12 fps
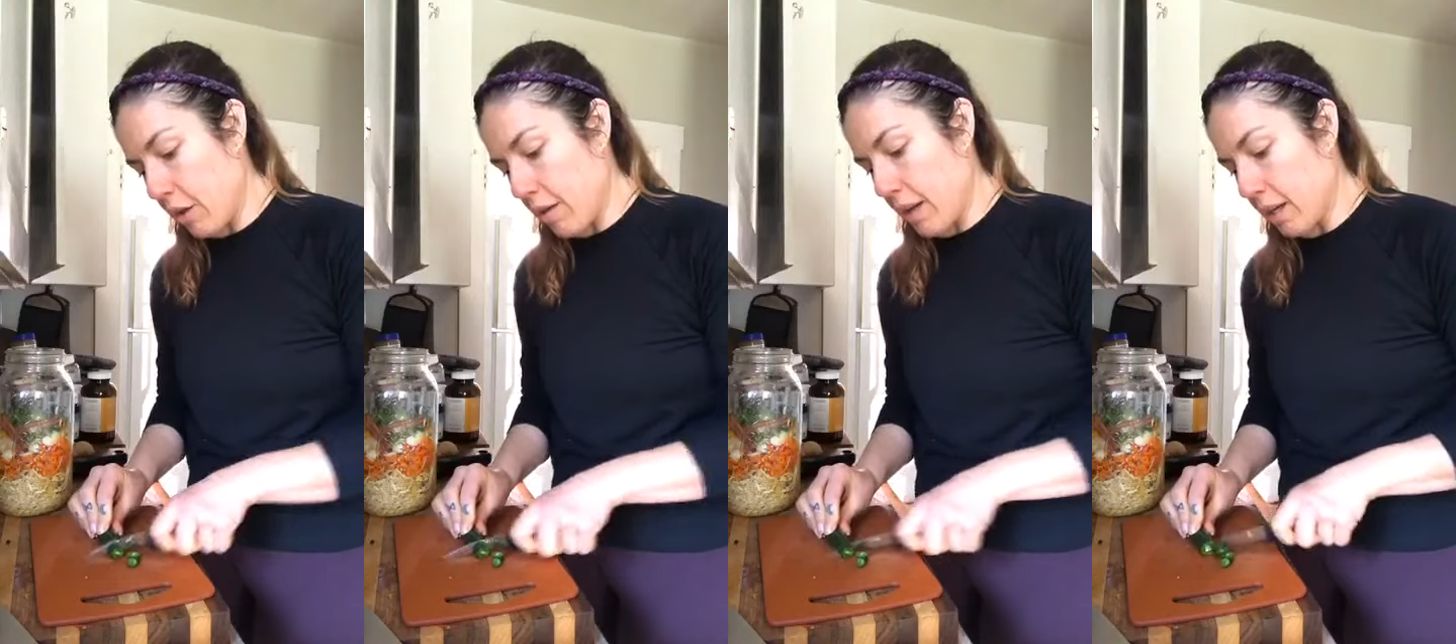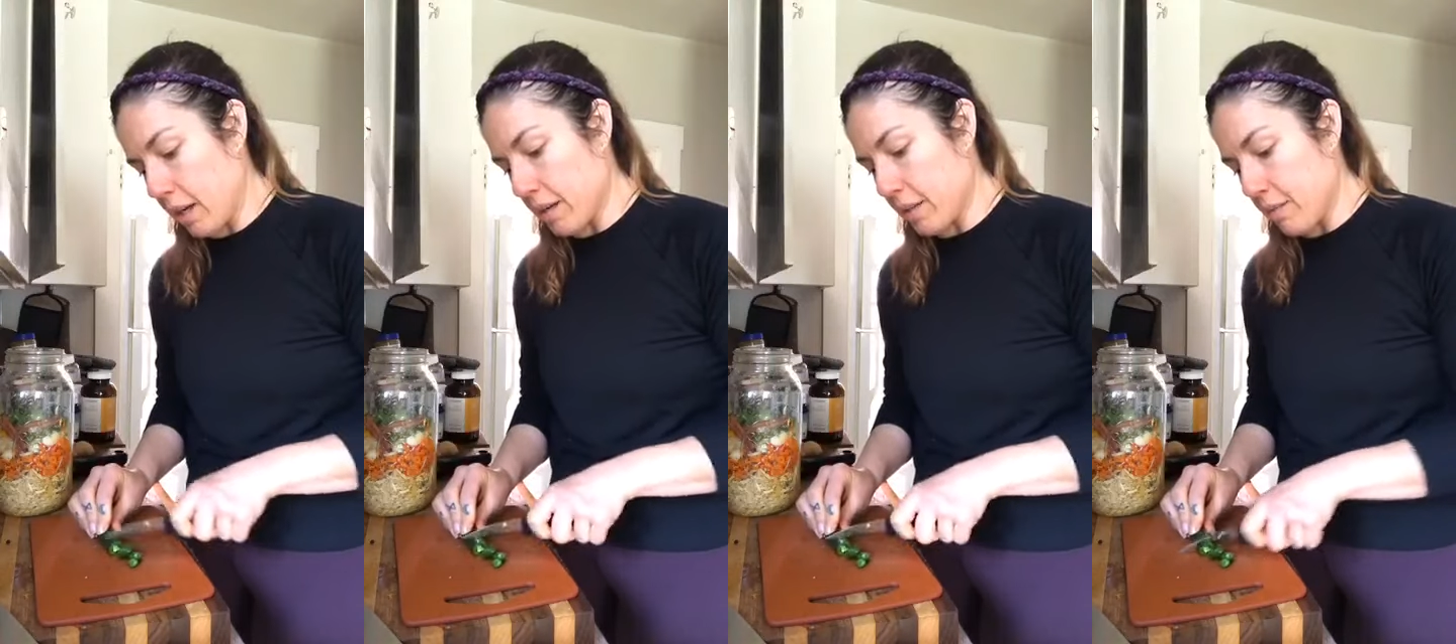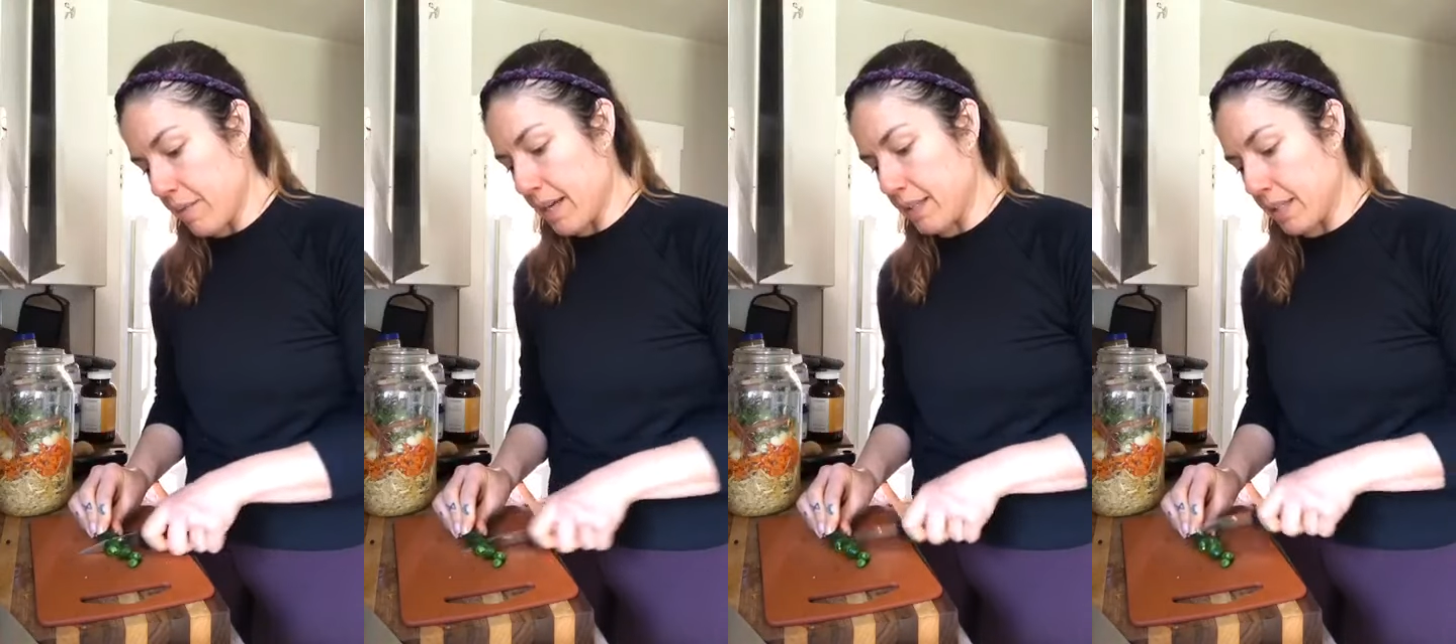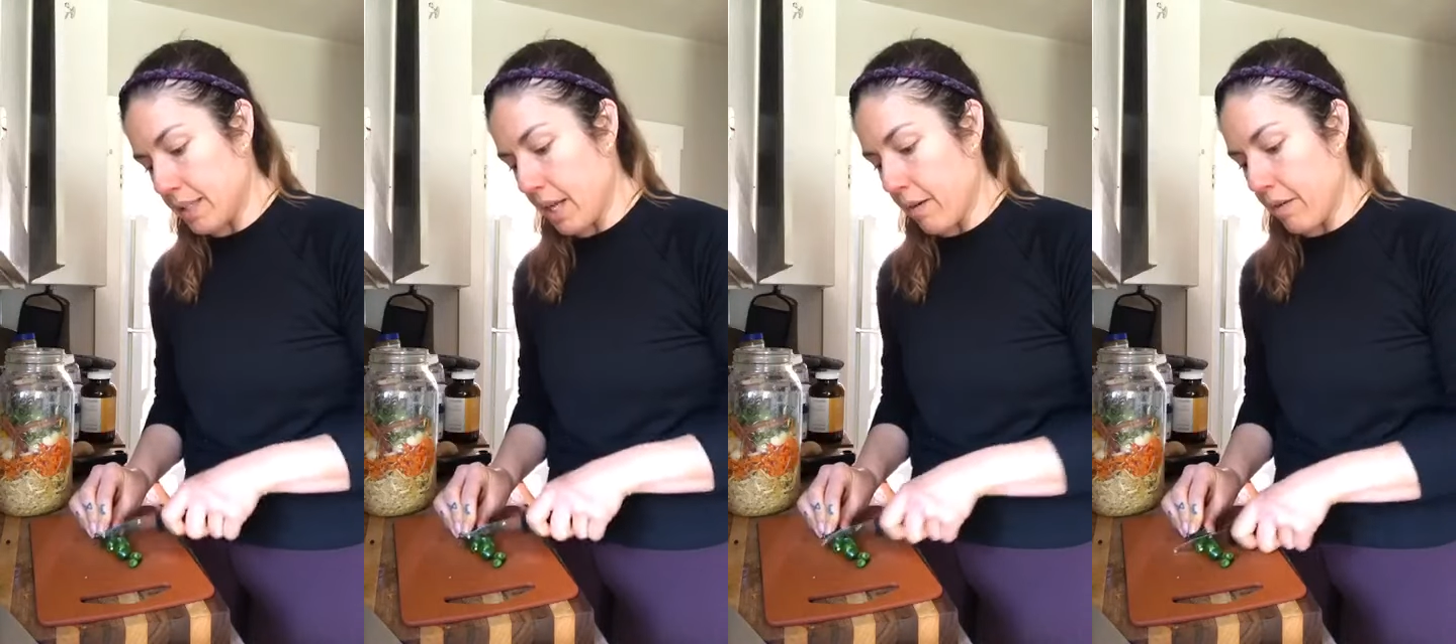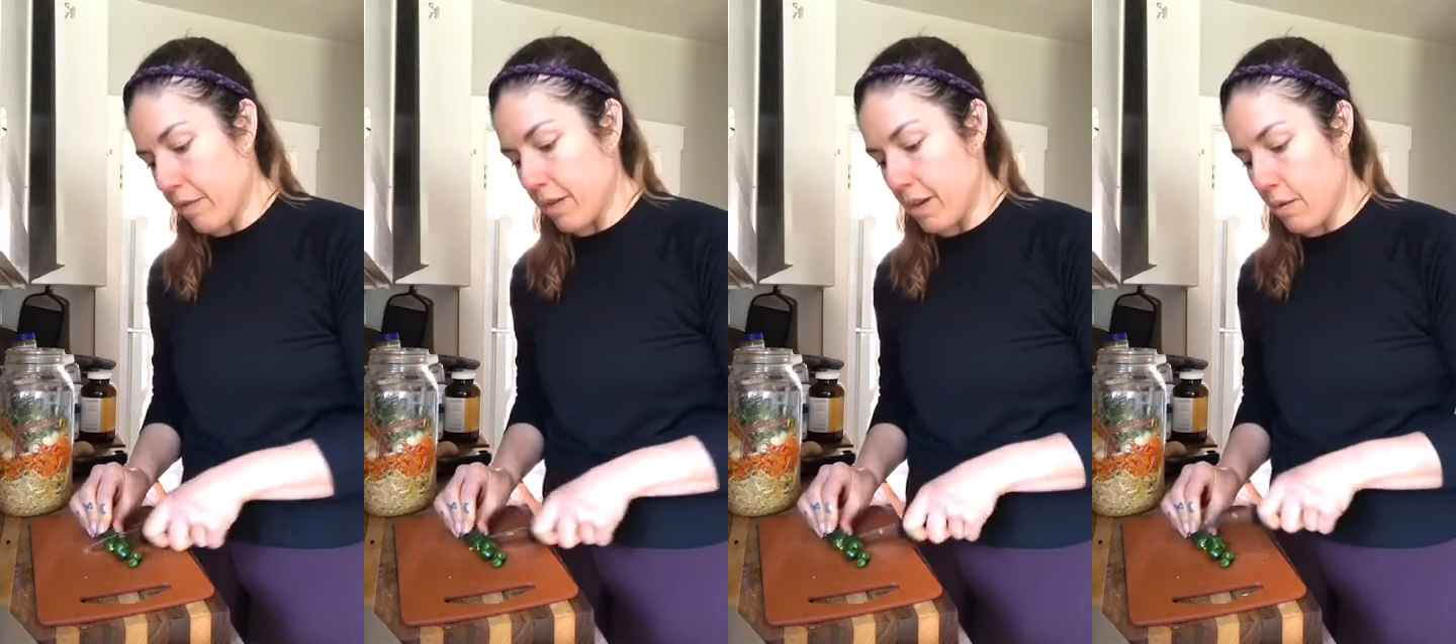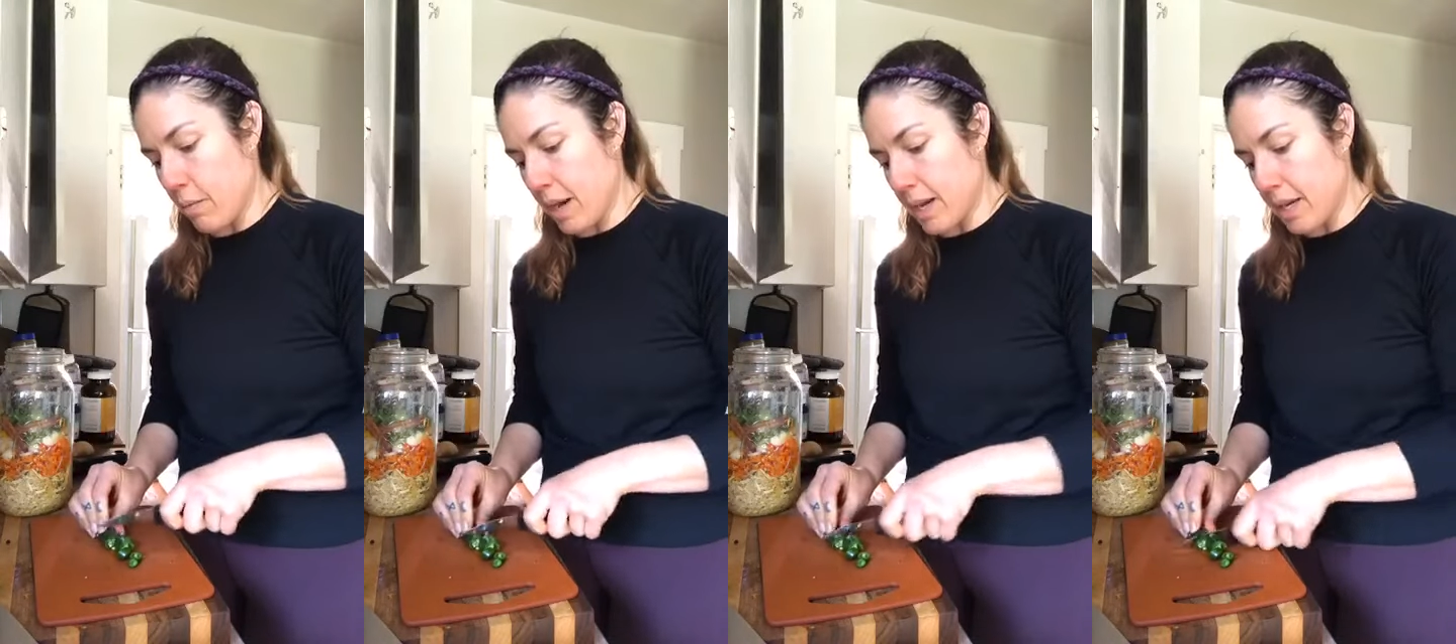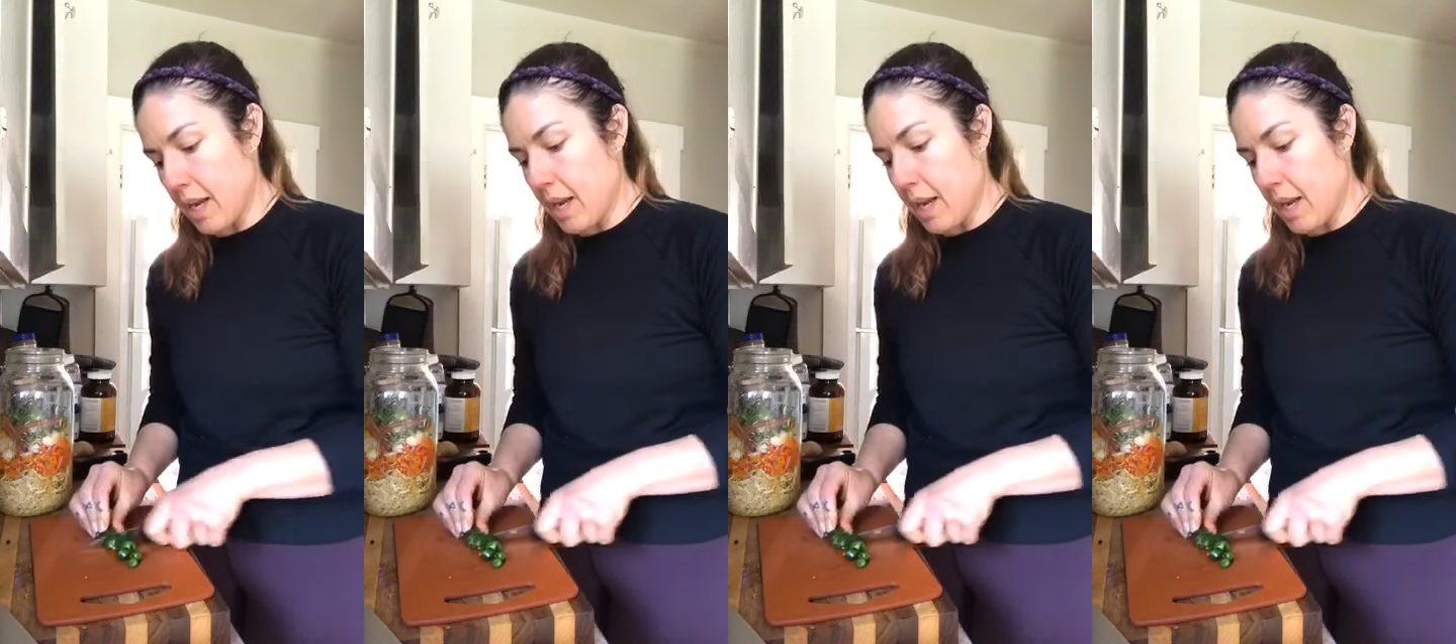you can customize this however you want.